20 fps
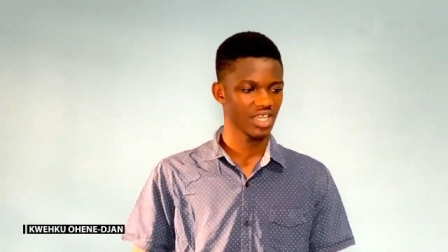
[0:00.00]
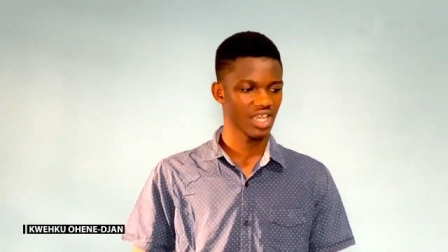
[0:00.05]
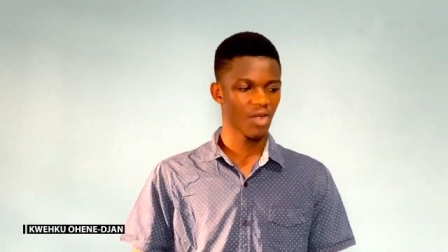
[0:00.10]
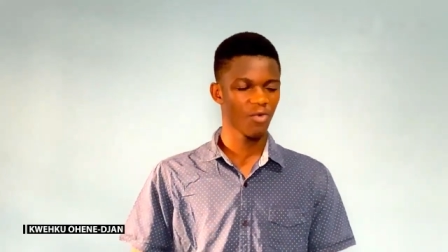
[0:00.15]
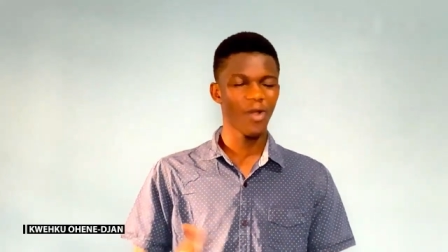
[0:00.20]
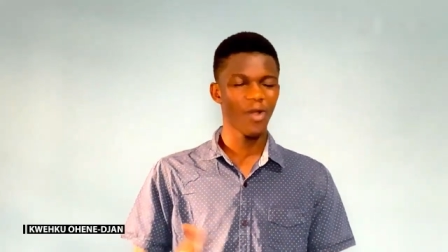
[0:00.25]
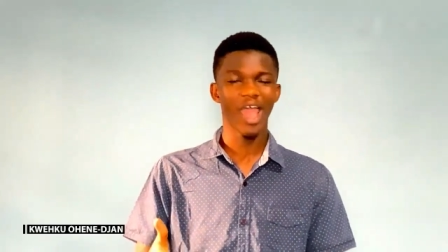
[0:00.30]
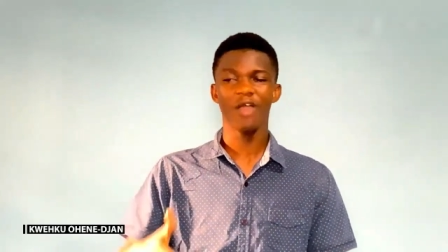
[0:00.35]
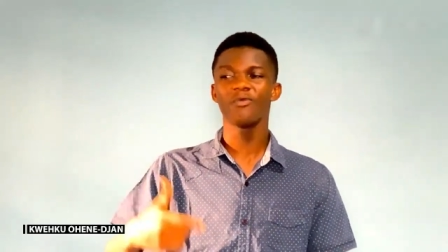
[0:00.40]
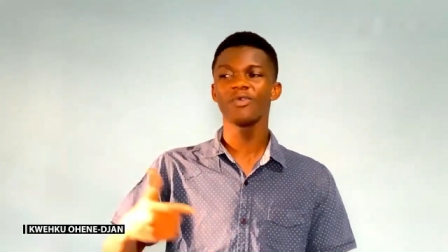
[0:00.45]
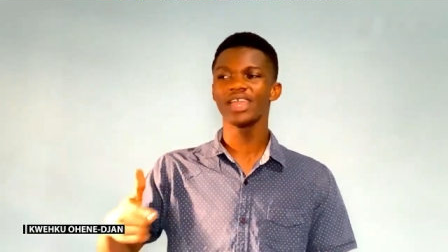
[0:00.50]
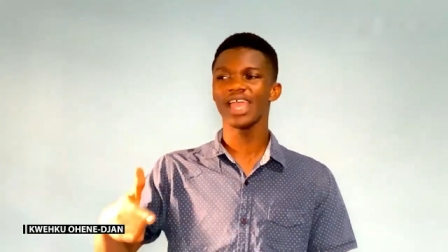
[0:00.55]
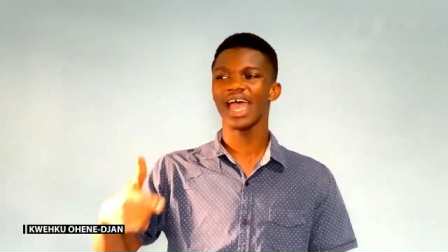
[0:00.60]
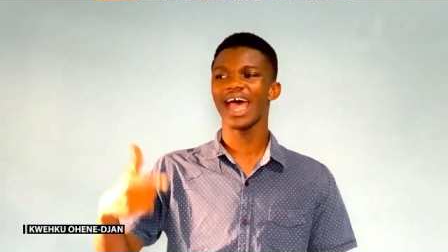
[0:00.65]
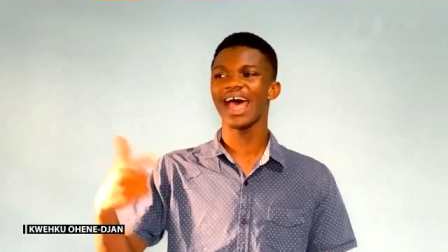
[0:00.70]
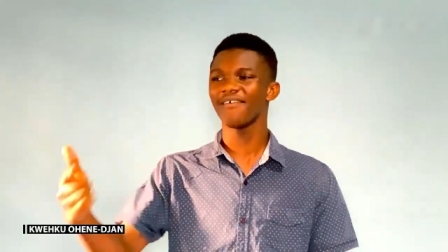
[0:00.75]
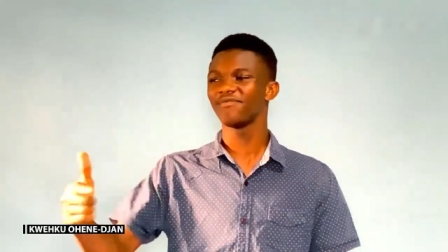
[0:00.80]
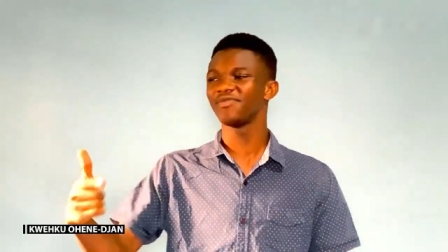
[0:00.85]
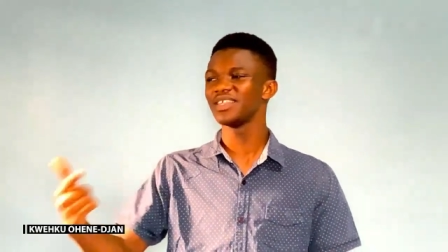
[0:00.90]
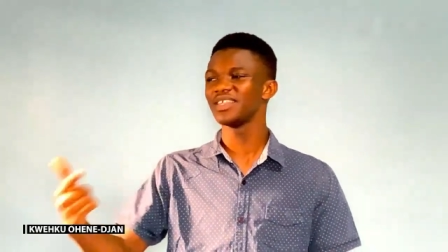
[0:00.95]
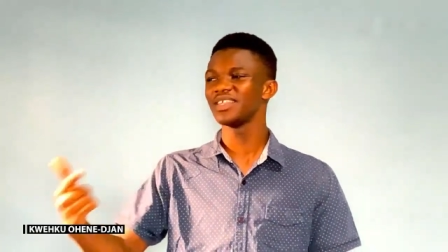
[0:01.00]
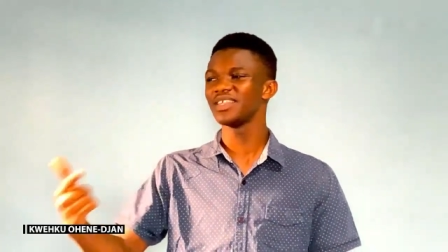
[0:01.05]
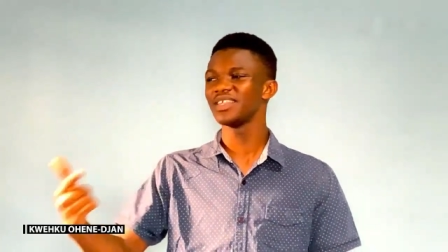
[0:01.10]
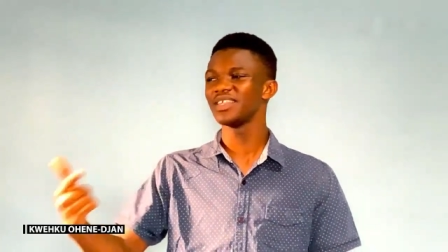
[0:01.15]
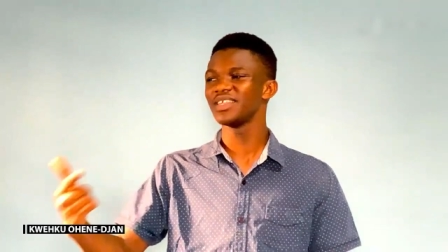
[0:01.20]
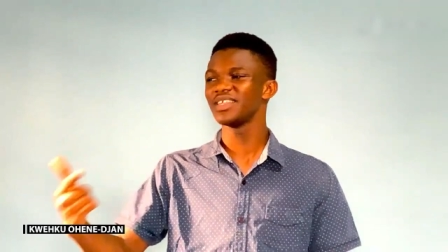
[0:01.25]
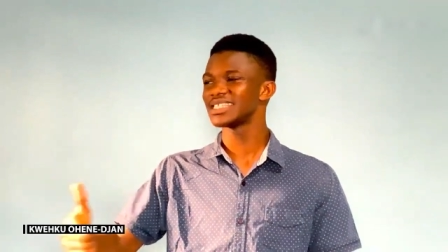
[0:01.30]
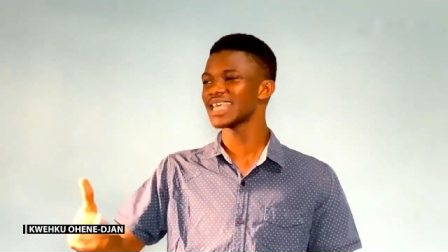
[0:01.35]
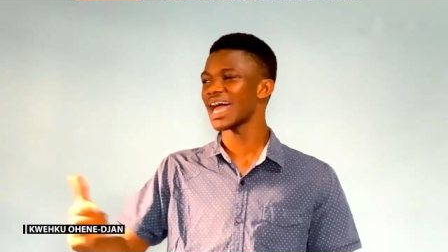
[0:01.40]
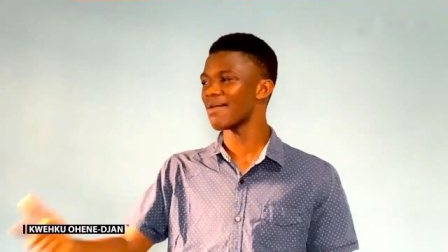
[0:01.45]
why we have this
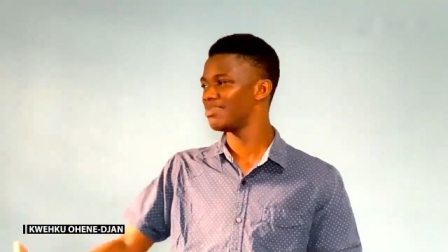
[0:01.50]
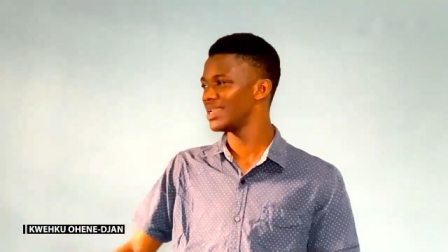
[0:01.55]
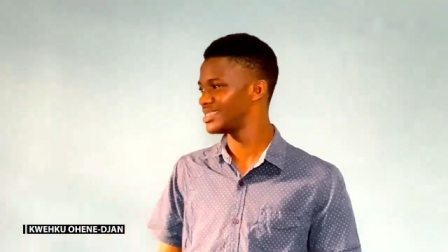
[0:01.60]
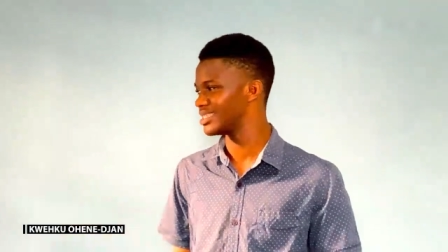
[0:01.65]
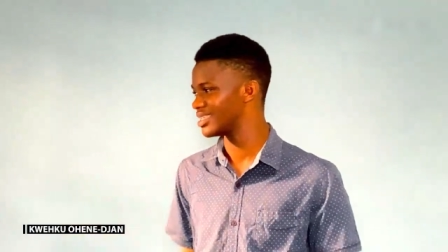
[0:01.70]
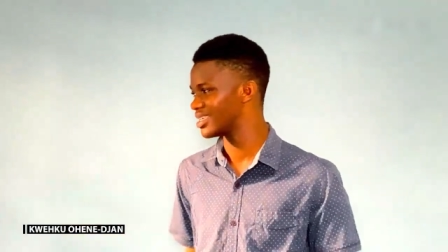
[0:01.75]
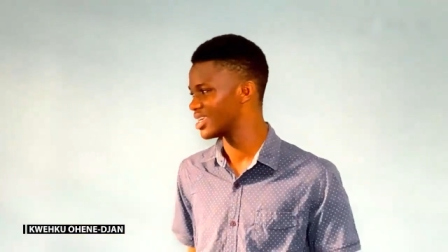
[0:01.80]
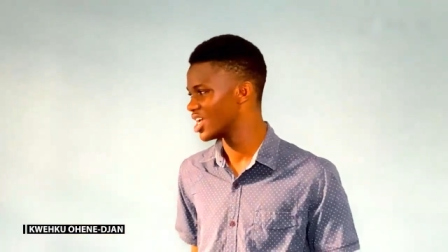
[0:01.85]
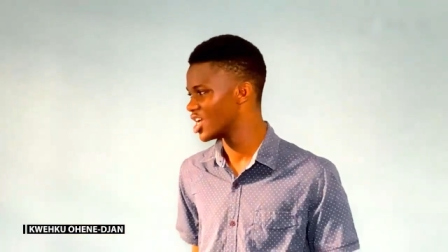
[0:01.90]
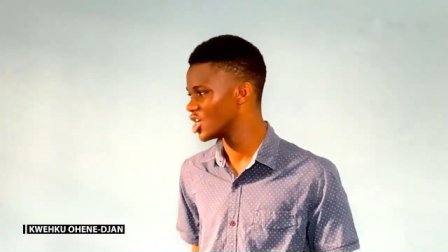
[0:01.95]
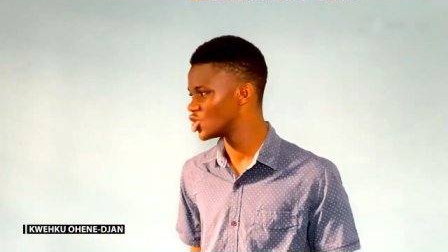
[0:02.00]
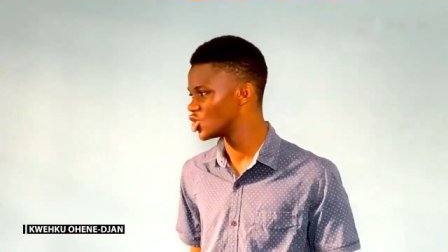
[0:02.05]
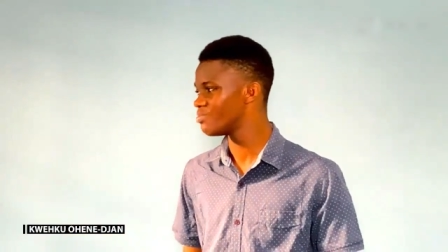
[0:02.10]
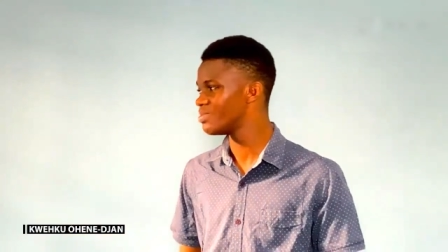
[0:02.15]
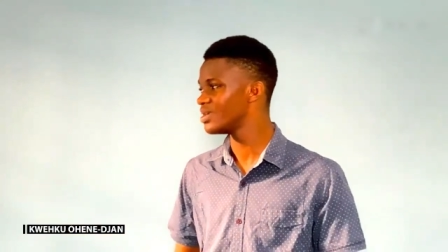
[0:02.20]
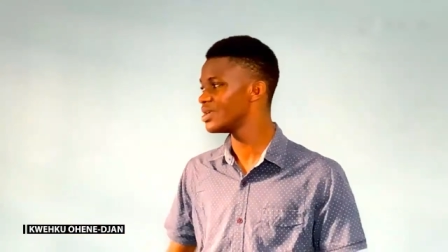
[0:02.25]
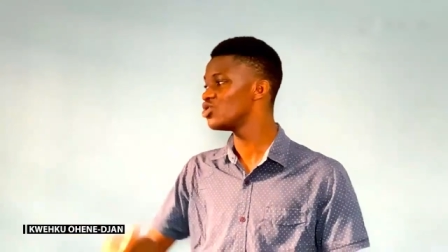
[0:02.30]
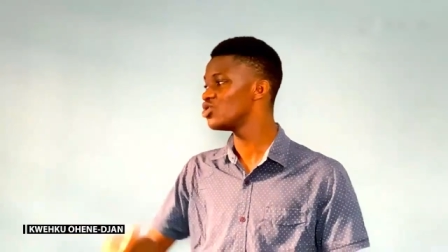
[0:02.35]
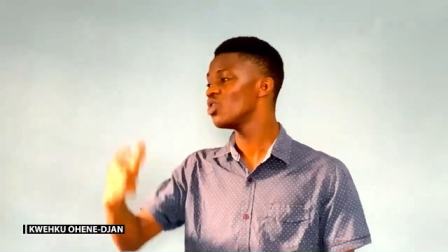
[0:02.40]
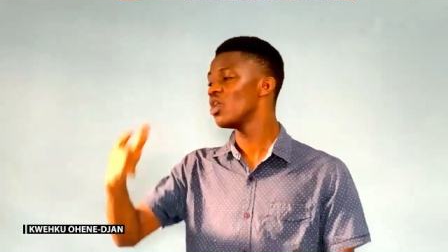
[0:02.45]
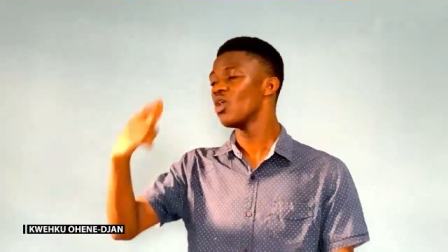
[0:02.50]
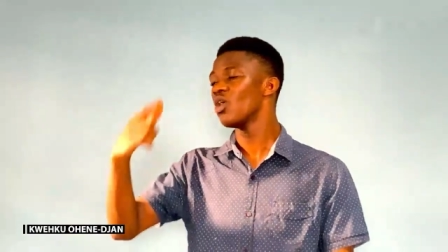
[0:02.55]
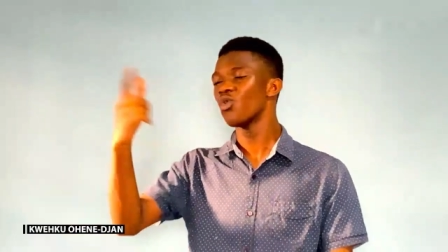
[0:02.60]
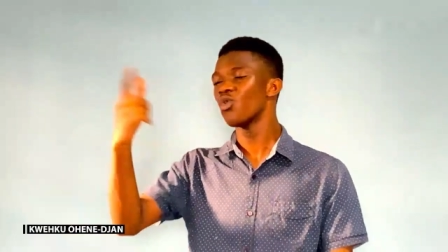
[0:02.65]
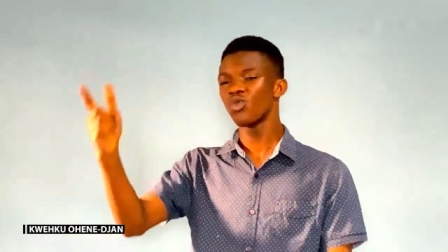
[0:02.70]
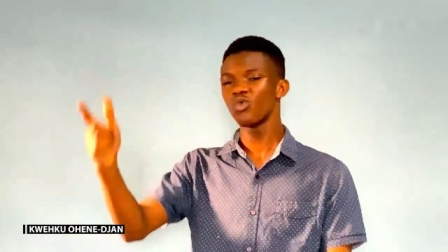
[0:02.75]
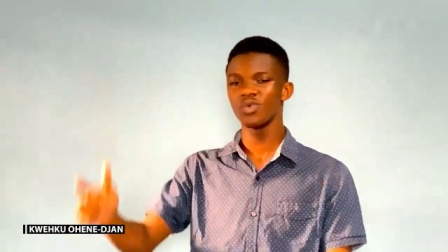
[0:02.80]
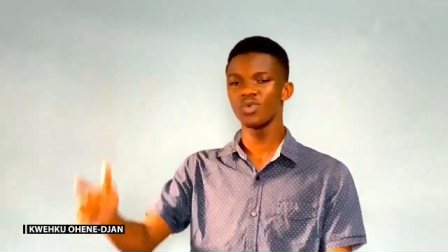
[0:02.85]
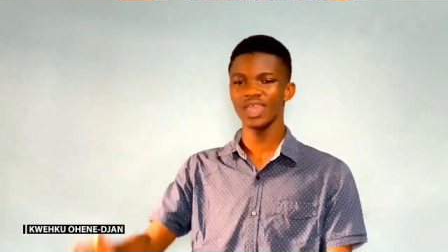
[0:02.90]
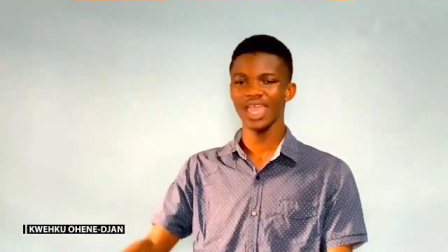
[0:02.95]
ability to be who
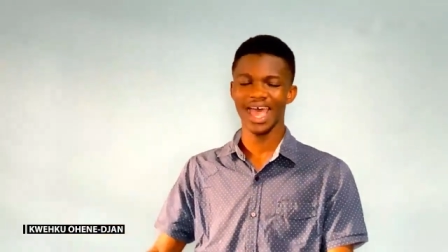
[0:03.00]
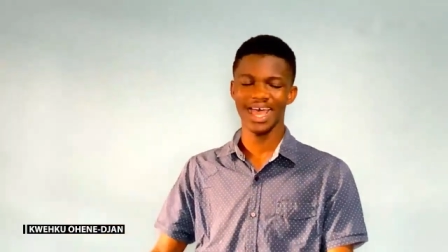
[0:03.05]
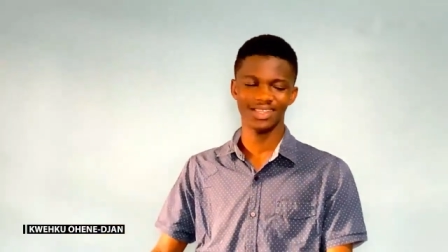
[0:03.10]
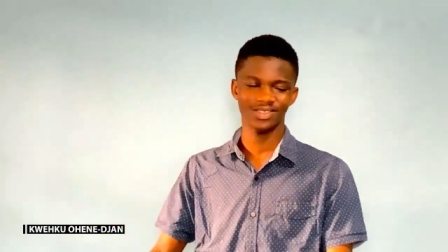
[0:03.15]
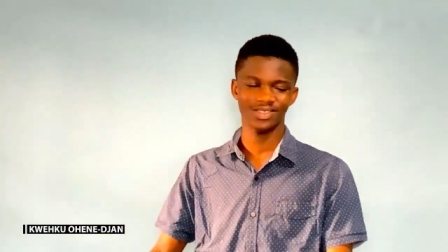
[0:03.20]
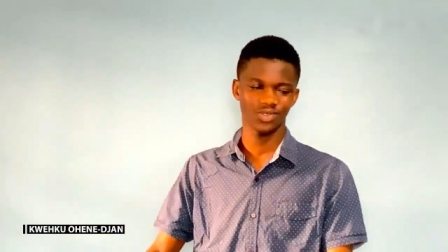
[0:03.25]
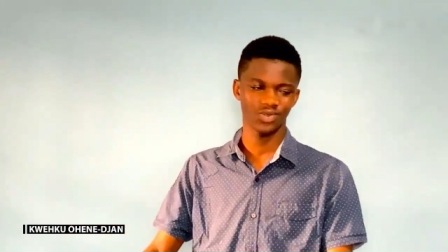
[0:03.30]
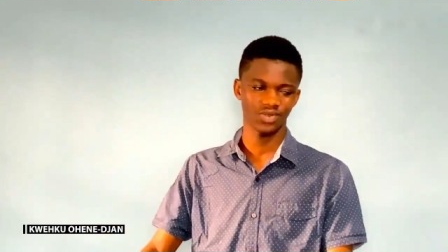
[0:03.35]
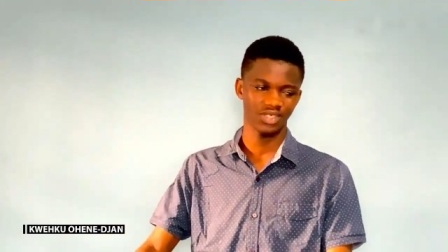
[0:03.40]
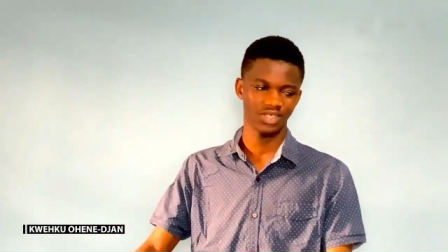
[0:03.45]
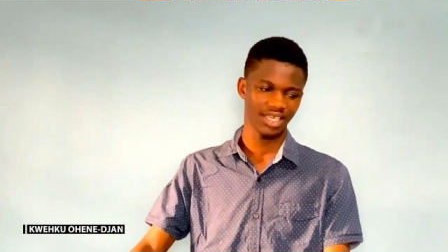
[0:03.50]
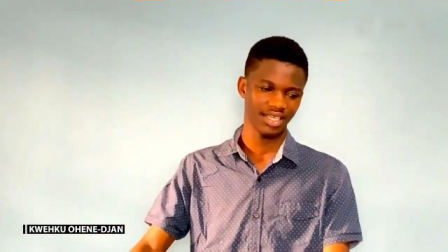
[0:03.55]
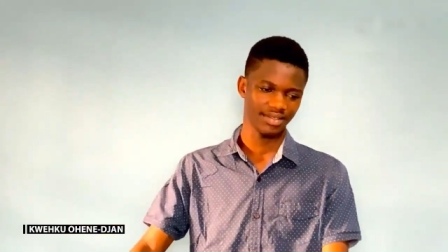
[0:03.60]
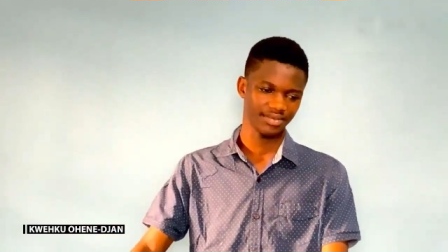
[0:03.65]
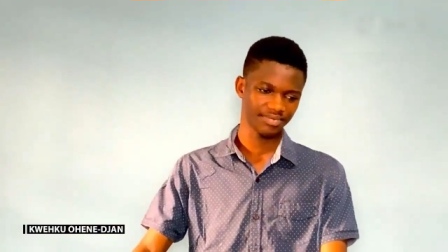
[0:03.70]
we are today.